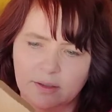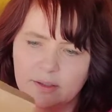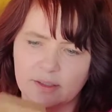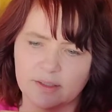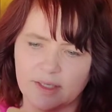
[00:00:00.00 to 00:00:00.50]

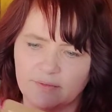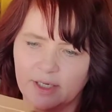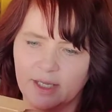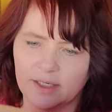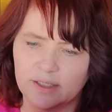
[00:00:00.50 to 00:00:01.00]

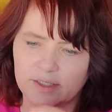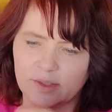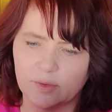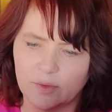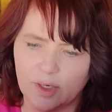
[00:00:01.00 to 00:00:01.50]
780,
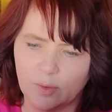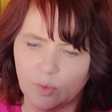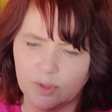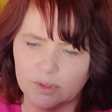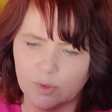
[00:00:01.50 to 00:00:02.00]
so I
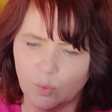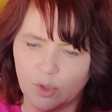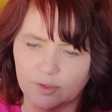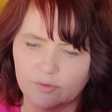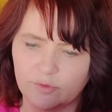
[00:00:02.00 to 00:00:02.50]
want
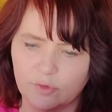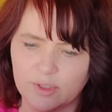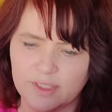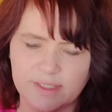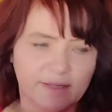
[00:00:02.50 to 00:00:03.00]
one for
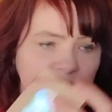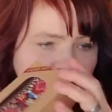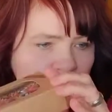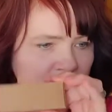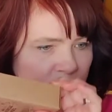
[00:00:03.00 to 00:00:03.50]
the
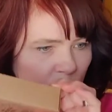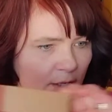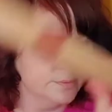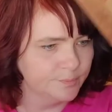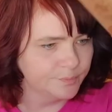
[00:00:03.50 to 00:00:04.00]
7D as
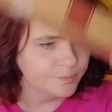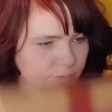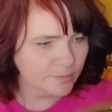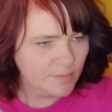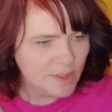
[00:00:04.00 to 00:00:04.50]
well.
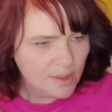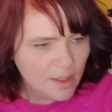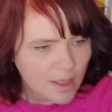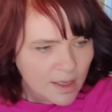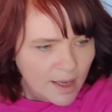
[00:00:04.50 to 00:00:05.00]

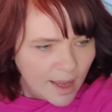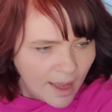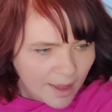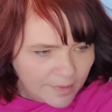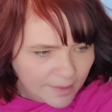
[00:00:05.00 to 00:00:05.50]

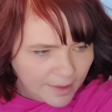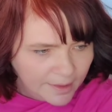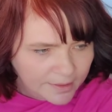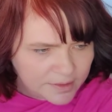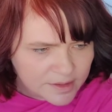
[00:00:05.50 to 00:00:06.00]
And
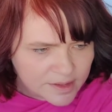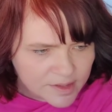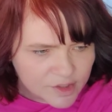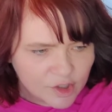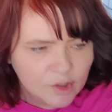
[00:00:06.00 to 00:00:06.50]
then to
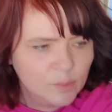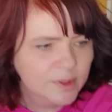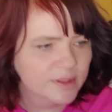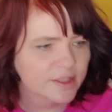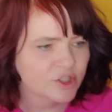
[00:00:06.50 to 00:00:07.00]
start
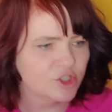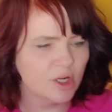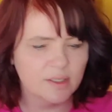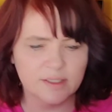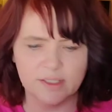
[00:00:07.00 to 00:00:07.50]
with, I
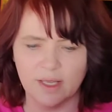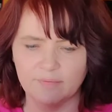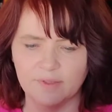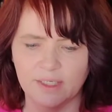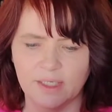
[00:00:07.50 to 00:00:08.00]
just
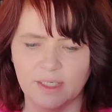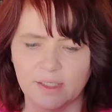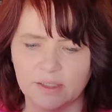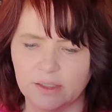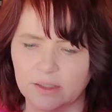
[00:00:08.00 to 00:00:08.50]
have the
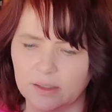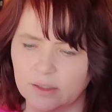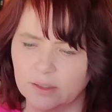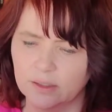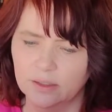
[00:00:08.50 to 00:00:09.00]

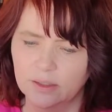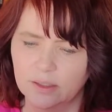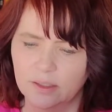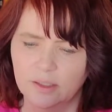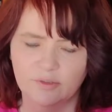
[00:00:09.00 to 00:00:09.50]
Canon
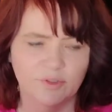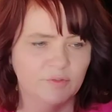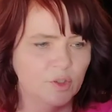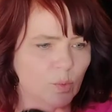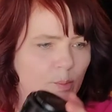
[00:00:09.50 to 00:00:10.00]

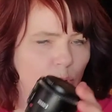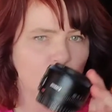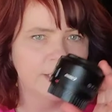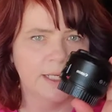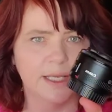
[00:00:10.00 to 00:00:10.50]

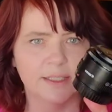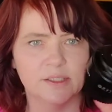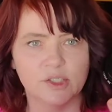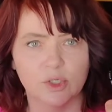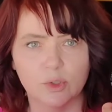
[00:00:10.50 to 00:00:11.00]

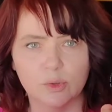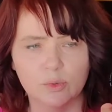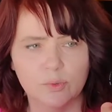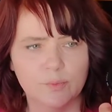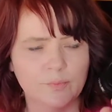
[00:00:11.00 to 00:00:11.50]
51.82.
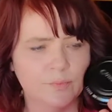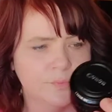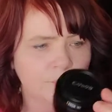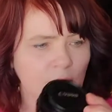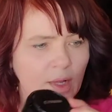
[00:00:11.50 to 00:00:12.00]

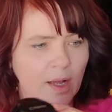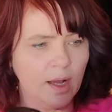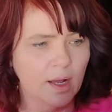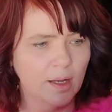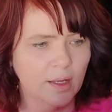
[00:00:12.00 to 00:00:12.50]

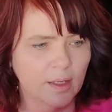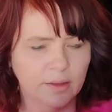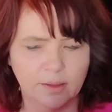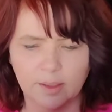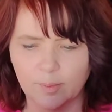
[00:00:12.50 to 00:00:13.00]
I
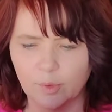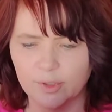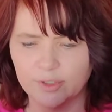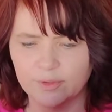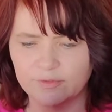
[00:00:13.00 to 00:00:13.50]
think I'm
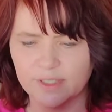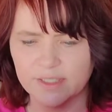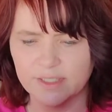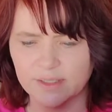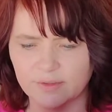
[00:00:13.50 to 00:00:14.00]
going to
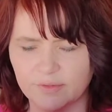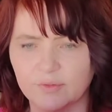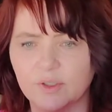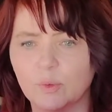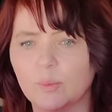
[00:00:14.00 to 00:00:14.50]
invest in the
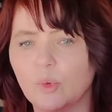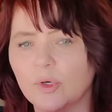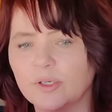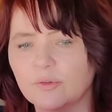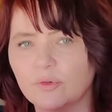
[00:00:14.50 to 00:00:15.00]

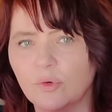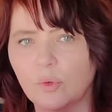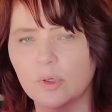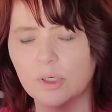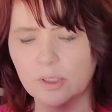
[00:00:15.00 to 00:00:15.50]

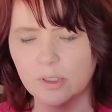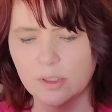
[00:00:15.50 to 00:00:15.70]
51.4